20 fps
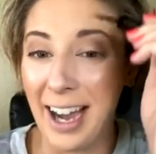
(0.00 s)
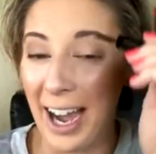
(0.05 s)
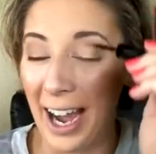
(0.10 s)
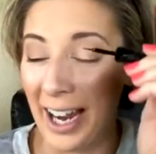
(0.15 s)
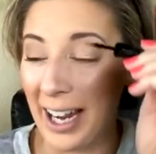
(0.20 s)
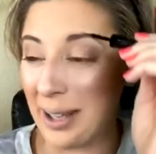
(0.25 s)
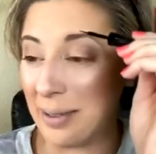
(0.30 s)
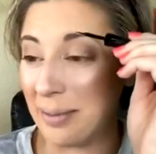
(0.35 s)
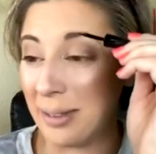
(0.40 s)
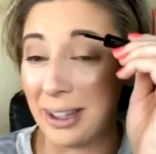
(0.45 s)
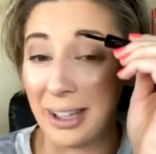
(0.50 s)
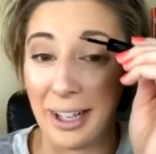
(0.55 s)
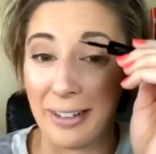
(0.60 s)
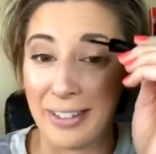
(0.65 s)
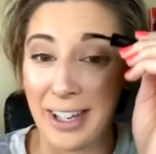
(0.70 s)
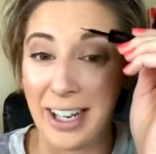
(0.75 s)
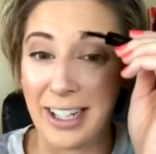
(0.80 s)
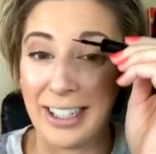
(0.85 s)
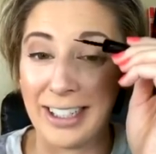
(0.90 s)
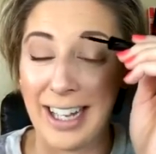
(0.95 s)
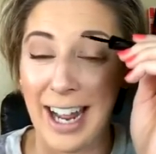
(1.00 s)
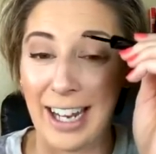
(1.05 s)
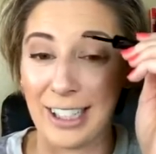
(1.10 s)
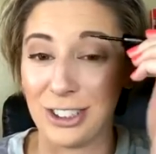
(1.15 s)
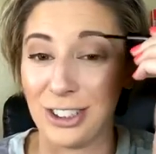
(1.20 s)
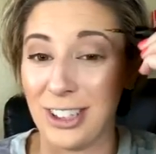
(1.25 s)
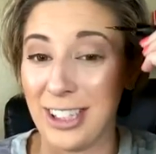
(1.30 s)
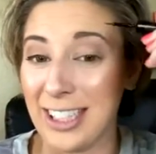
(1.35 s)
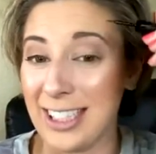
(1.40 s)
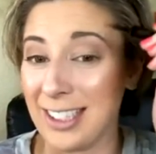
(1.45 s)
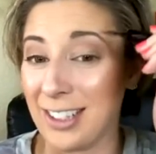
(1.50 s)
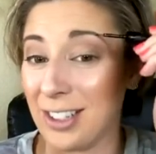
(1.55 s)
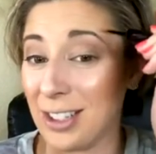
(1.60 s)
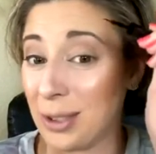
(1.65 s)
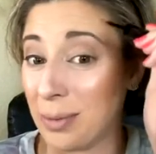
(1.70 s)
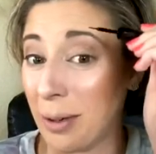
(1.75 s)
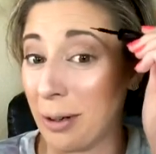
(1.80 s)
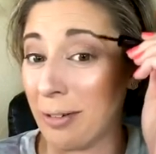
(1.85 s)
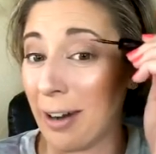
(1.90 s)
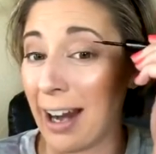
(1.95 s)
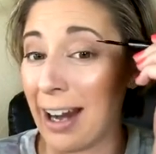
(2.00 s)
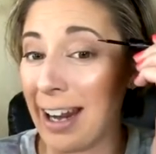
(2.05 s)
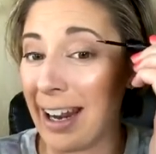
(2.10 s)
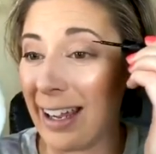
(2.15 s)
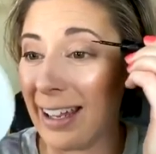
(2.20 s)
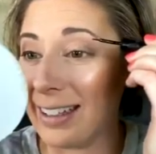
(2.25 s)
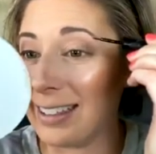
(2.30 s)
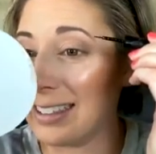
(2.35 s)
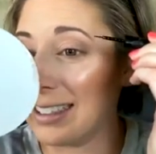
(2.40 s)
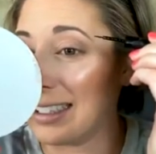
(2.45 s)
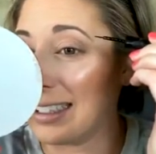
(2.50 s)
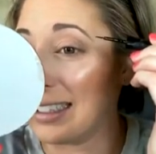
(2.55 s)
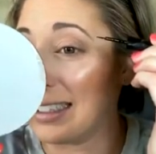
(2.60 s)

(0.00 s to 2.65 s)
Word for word: I am left-handed naturally, so this is my right hand.